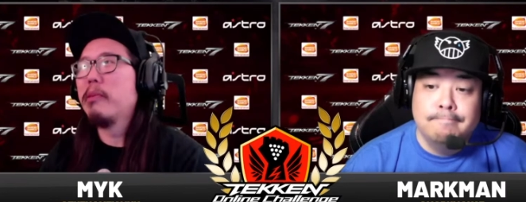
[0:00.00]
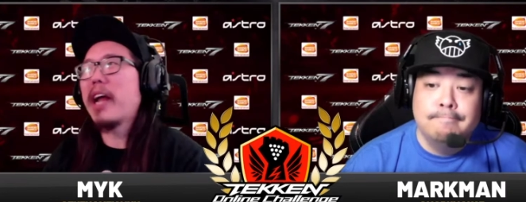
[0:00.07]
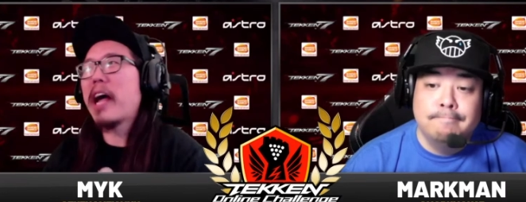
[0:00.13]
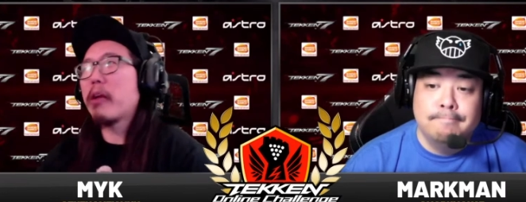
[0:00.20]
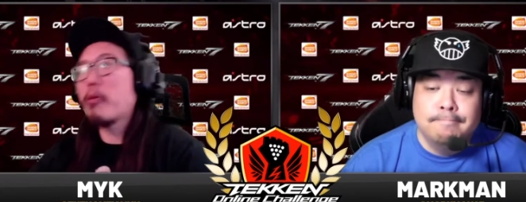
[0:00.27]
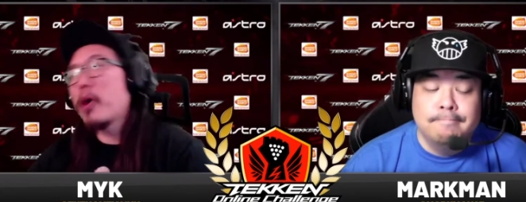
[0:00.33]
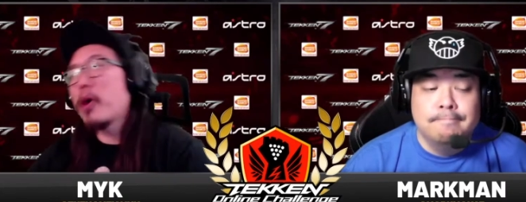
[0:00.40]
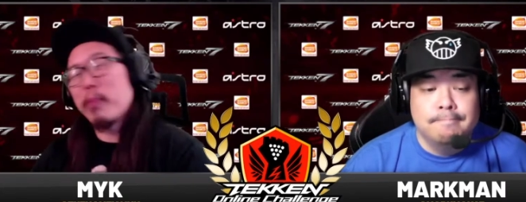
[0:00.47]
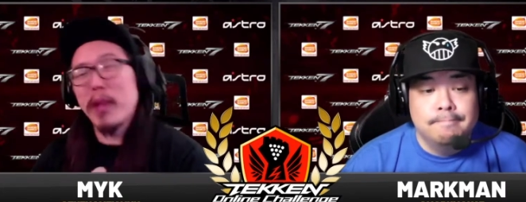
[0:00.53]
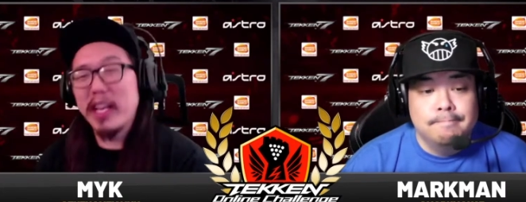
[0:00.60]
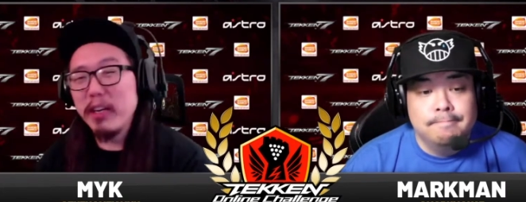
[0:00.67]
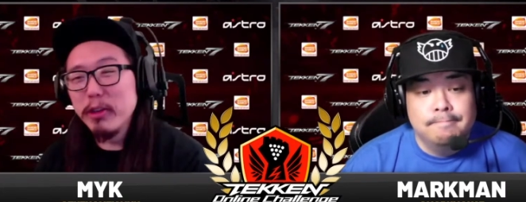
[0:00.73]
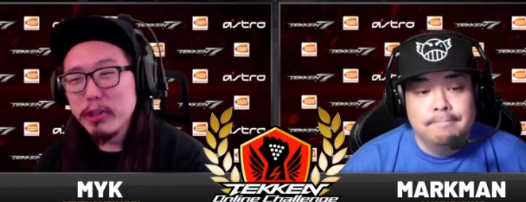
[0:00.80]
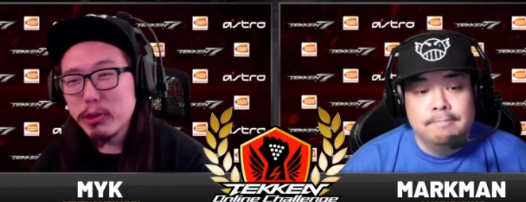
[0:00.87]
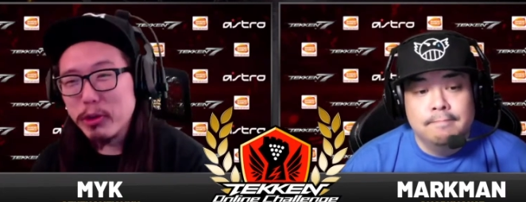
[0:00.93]
Speaker 1: But I don't want to play
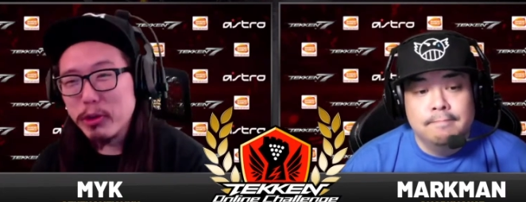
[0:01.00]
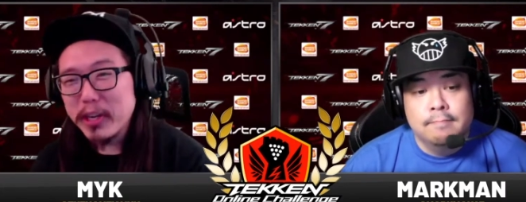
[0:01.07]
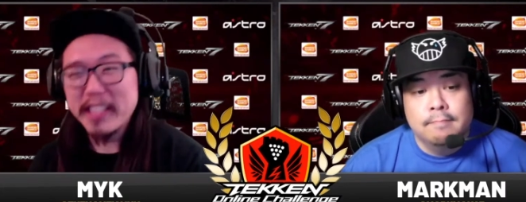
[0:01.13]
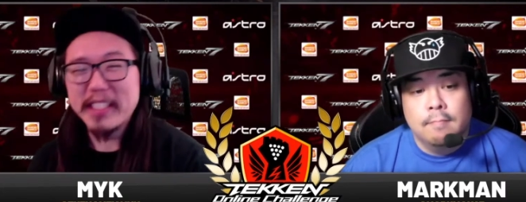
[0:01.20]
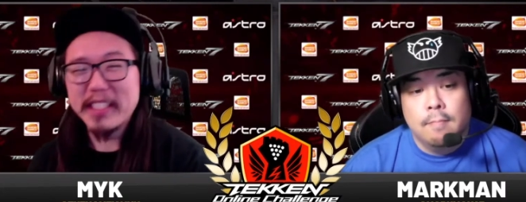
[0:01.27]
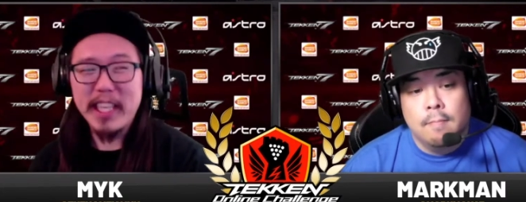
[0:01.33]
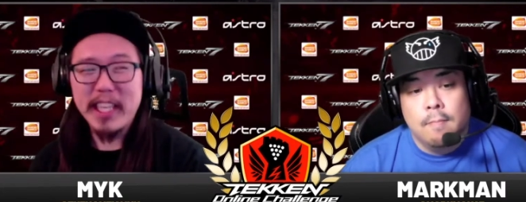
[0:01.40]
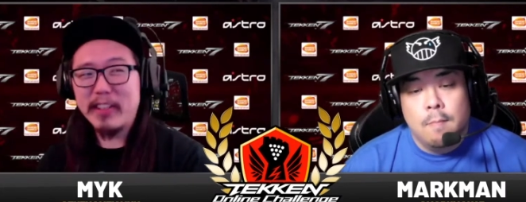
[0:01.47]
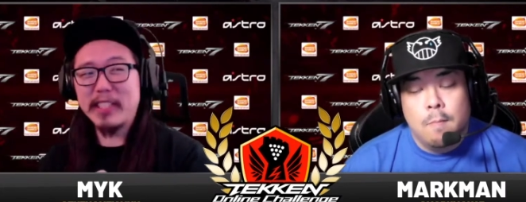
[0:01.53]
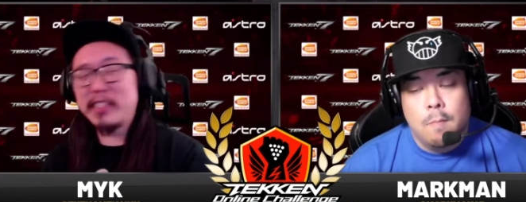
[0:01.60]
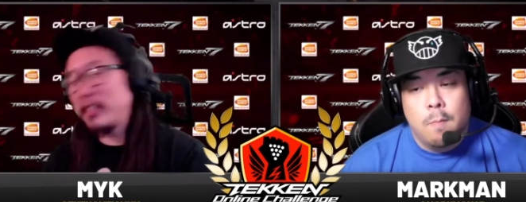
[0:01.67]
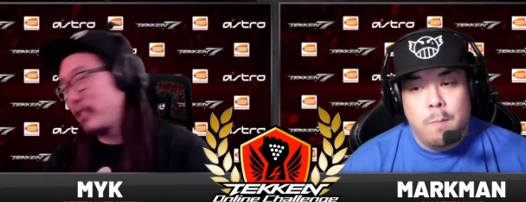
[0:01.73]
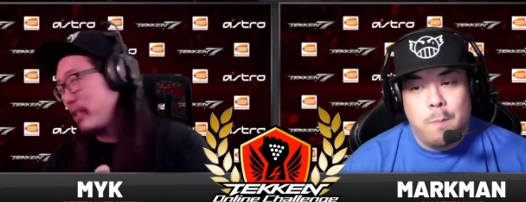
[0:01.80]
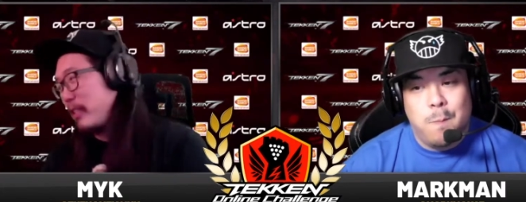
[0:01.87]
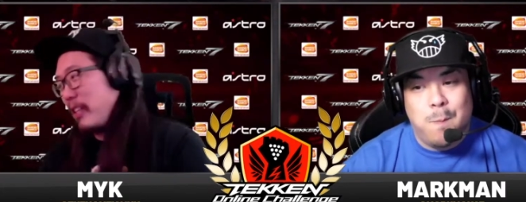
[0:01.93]
neutral against Steve
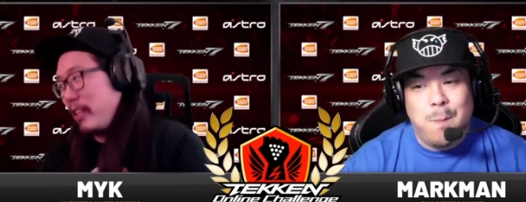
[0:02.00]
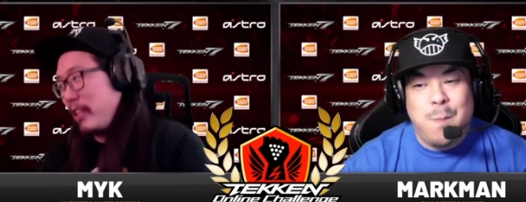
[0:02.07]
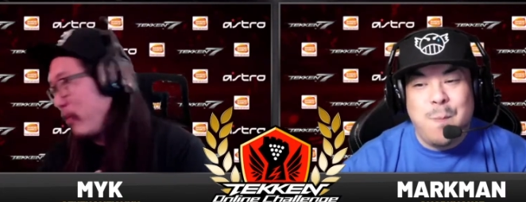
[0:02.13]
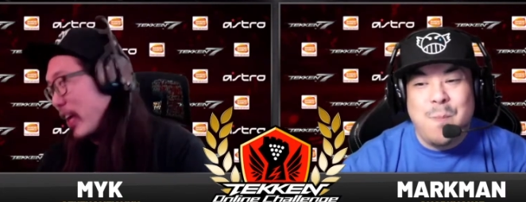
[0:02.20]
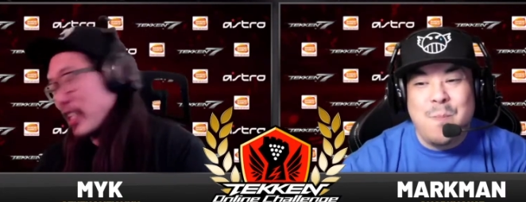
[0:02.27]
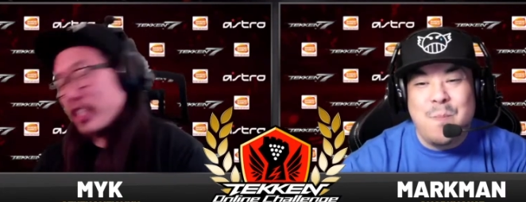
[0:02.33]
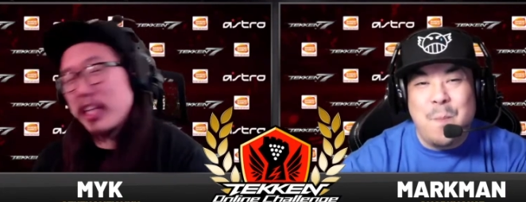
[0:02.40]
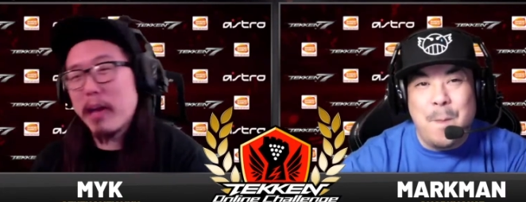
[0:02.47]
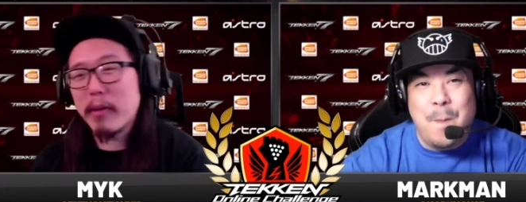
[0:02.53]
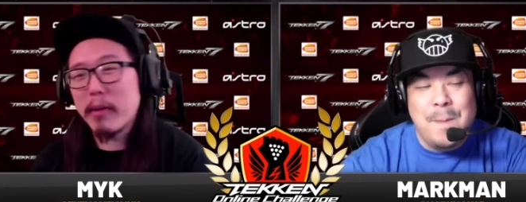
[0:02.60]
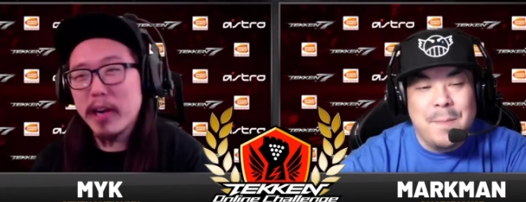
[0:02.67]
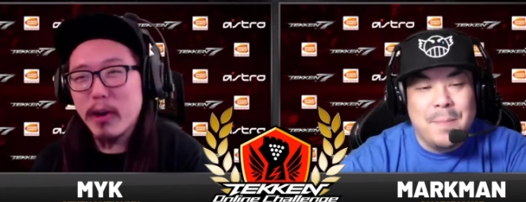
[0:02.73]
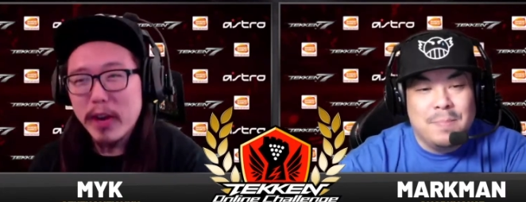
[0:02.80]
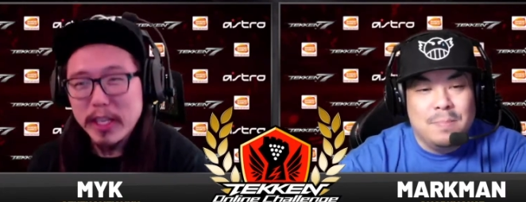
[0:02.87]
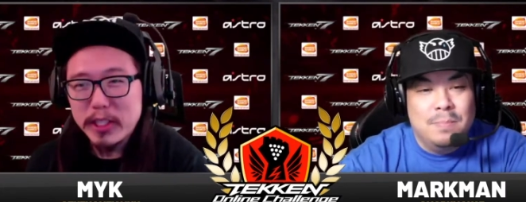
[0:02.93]
because eventually I'm going
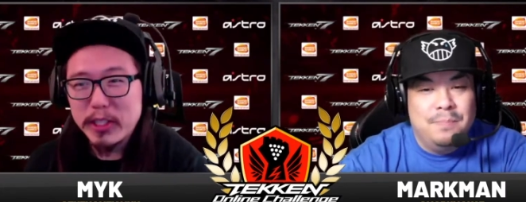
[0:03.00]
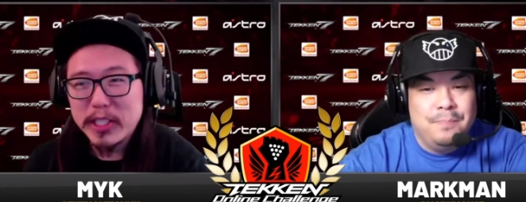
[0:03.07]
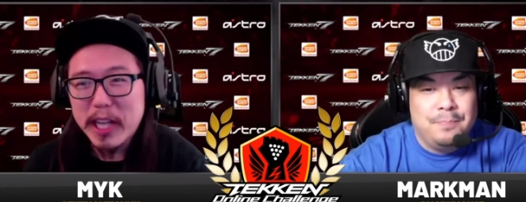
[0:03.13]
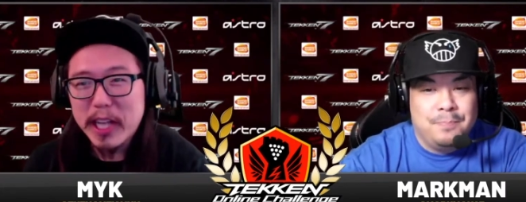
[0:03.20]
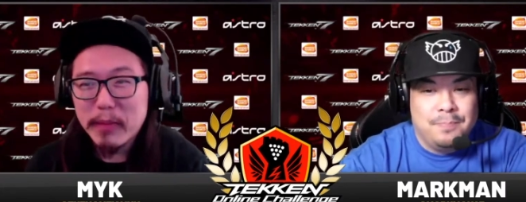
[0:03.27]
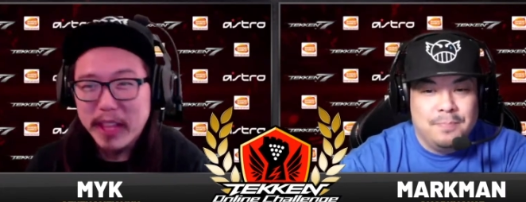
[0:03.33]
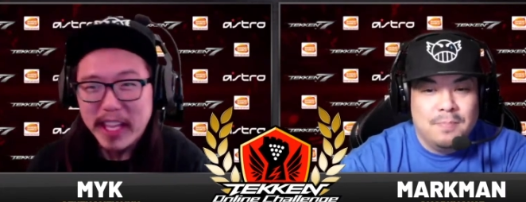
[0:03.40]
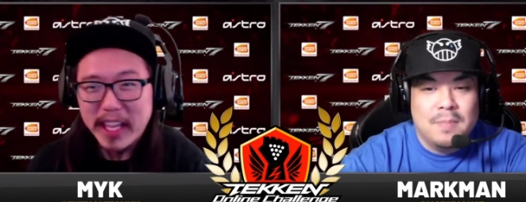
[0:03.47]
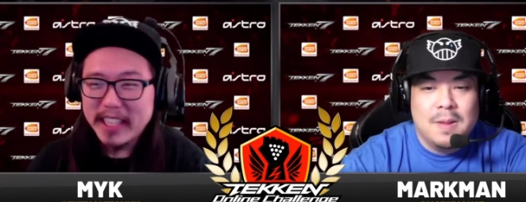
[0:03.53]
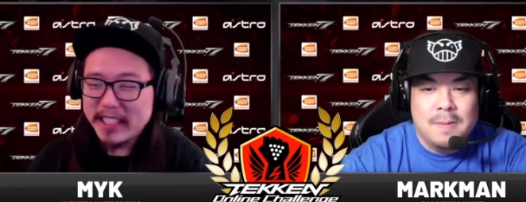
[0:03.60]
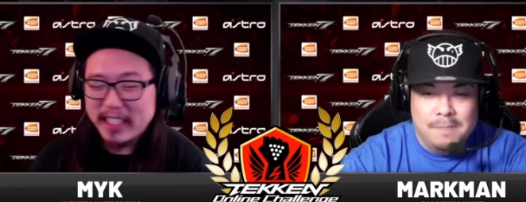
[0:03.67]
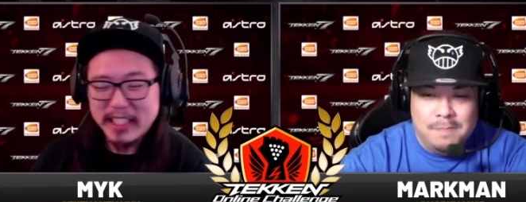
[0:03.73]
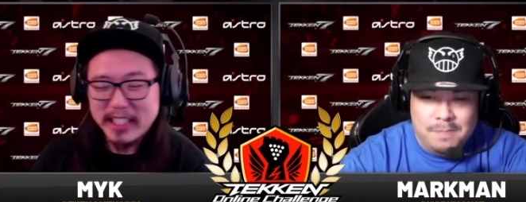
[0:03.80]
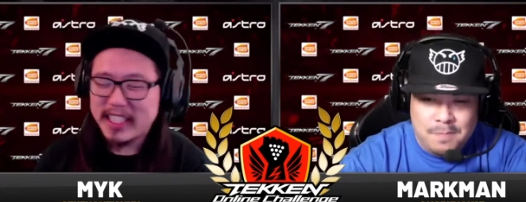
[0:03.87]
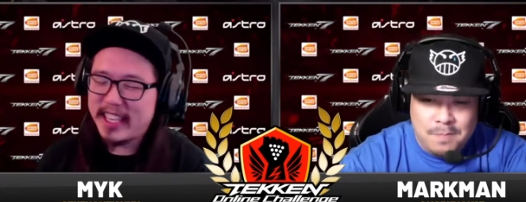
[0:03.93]
to run into something and
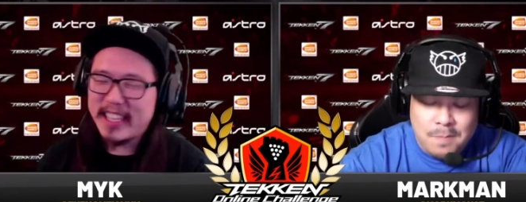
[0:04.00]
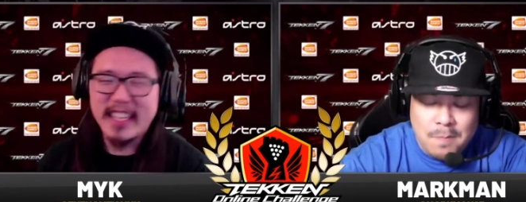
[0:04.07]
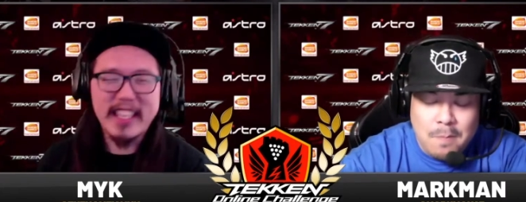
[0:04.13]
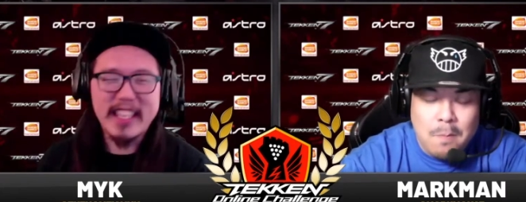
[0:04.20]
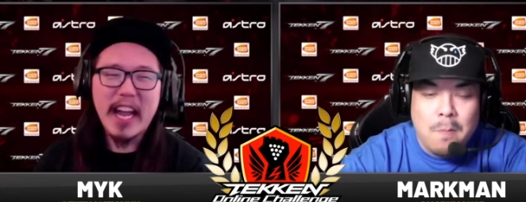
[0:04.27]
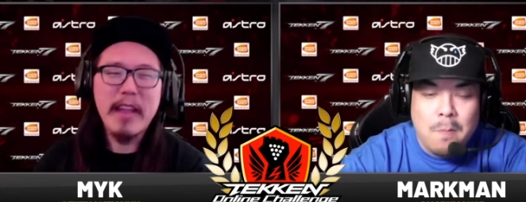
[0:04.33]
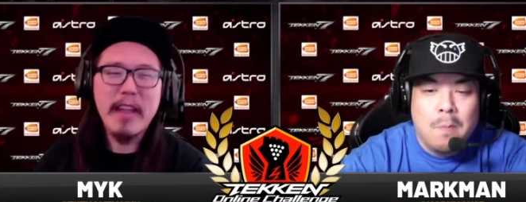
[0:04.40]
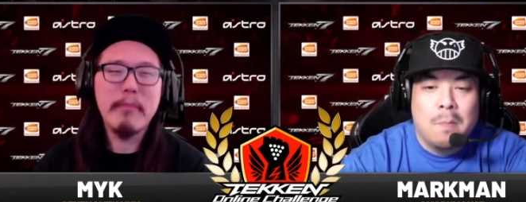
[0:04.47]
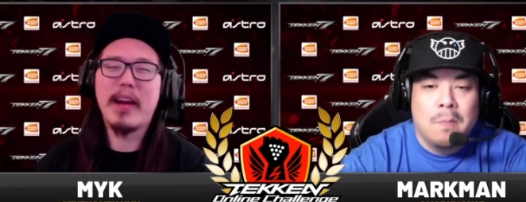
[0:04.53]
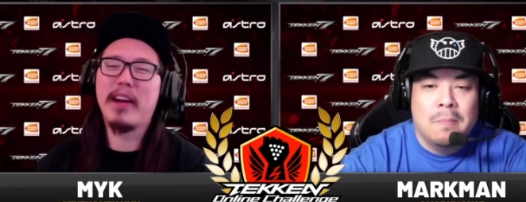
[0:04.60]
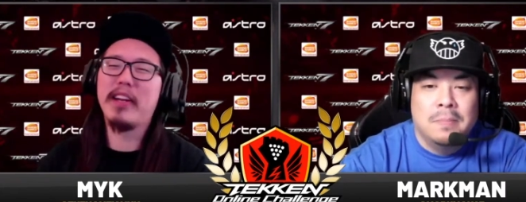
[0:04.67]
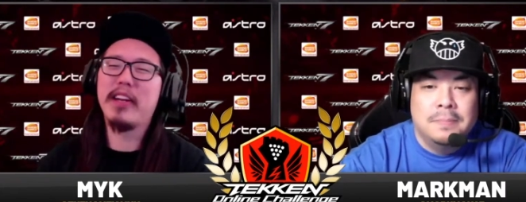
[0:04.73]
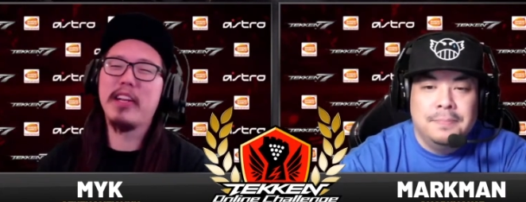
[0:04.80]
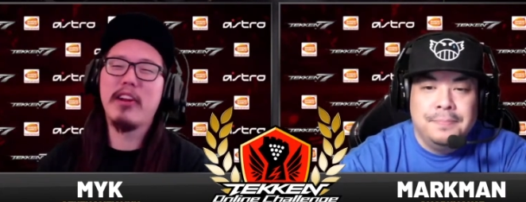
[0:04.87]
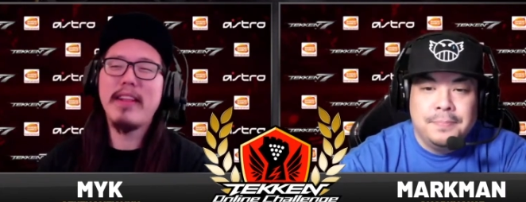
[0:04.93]
it's just like a nightmare, you know?